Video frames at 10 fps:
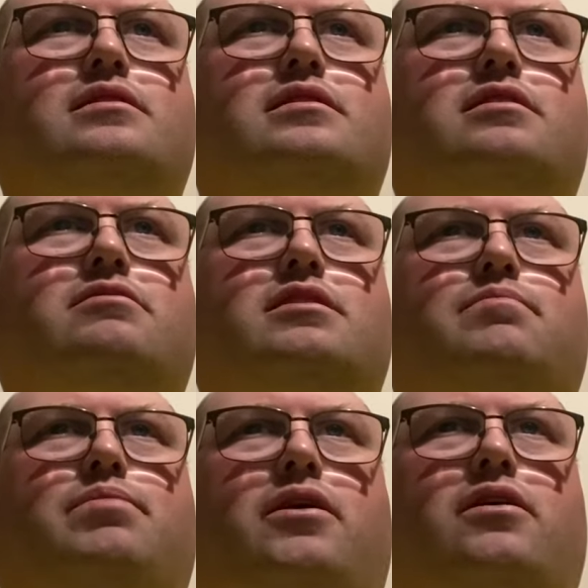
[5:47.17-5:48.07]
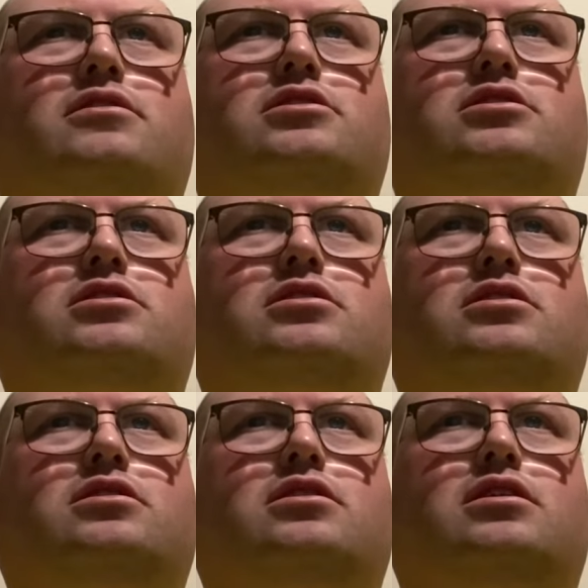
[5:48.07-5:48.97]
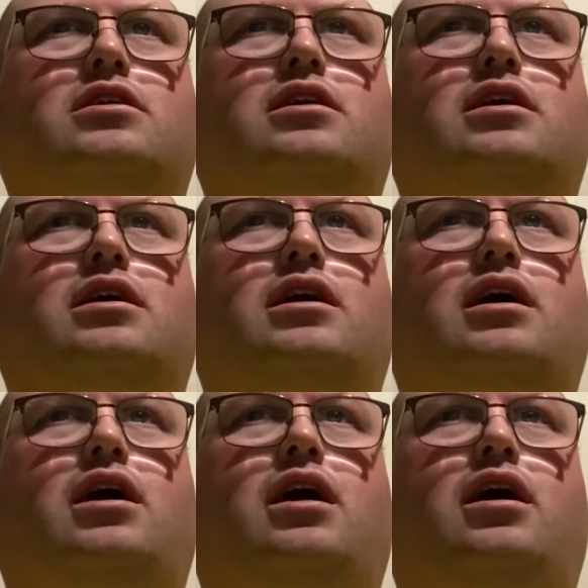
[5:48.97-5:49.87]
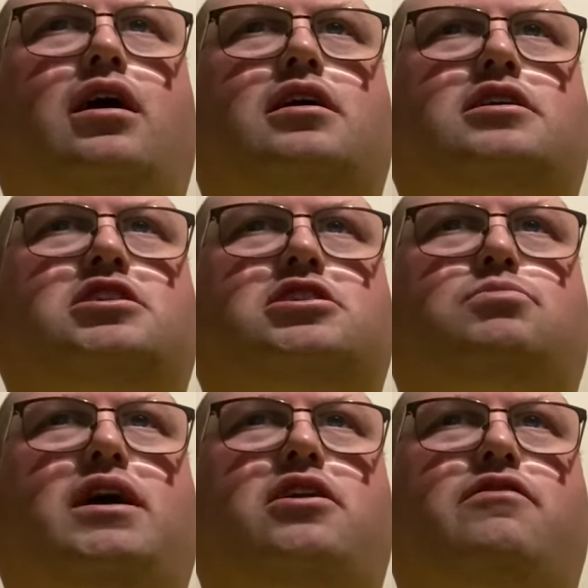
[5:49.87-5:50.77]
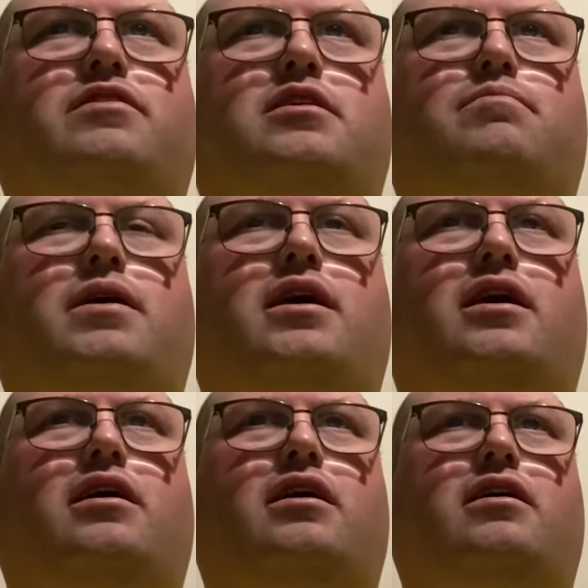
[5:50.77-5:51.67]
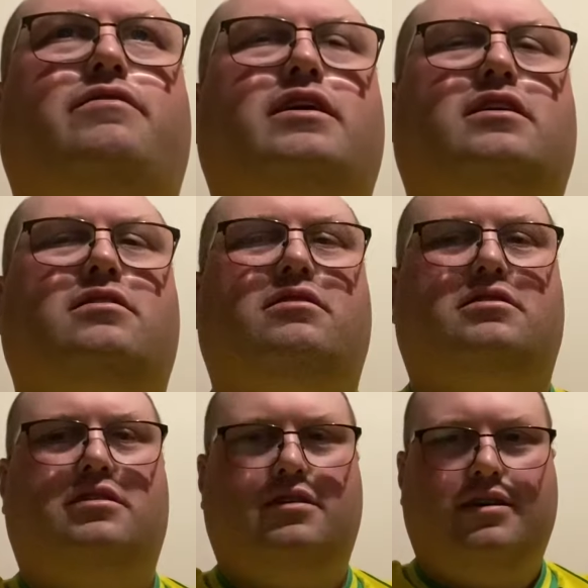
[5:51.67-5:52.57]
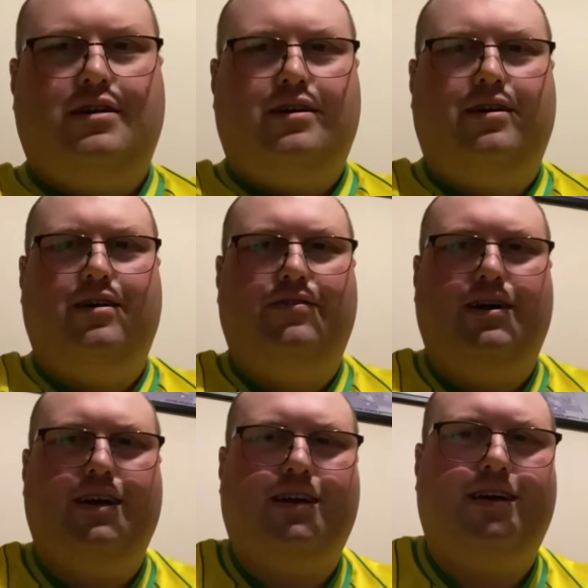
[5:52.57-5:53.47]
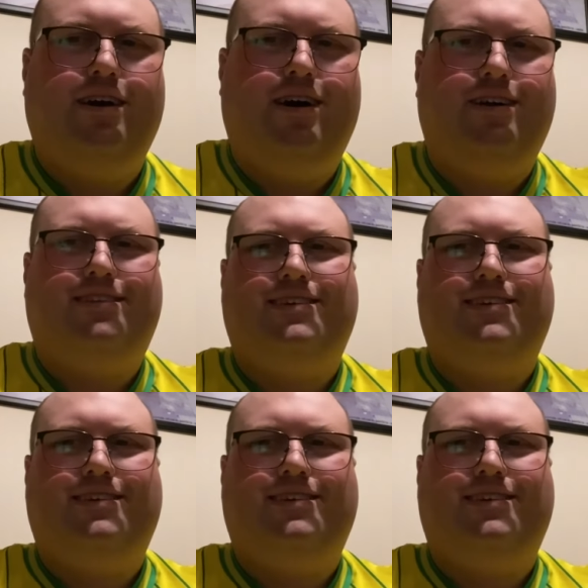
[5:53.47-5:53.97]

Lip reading: They're in the box. Oh, and it just went over the bar. Oh, thank God. God.